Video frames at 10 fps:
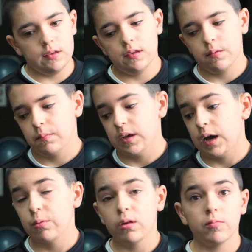
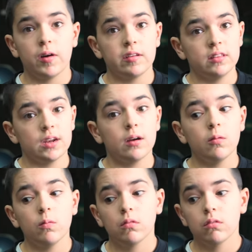I'm a lot faster
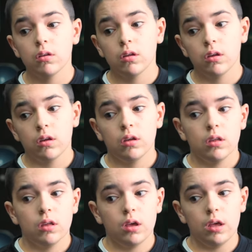now
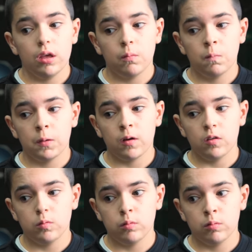
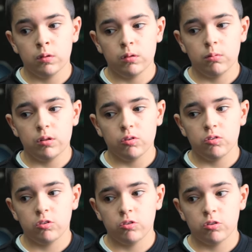because we
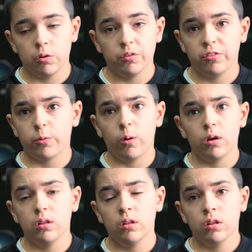did so much
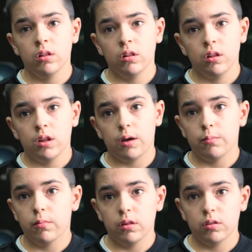squatting.
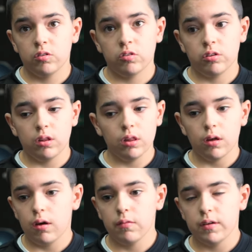I'm a
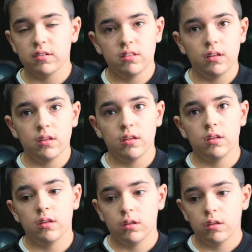lot faster
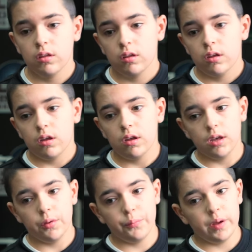
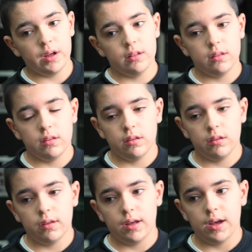and
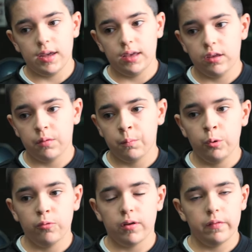I can
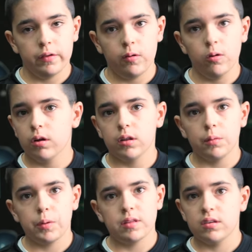move around the court a
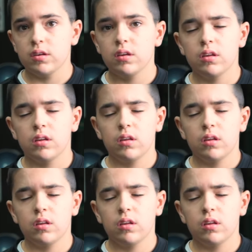lot better,